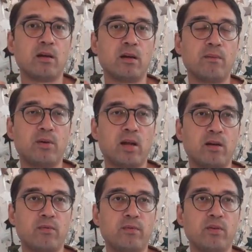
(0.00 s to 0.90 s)
uh,
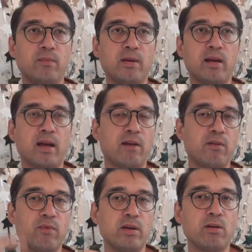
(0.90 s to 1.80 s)
product review update, I have
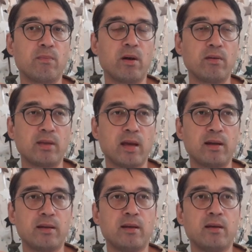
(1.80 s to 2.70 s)
a video about that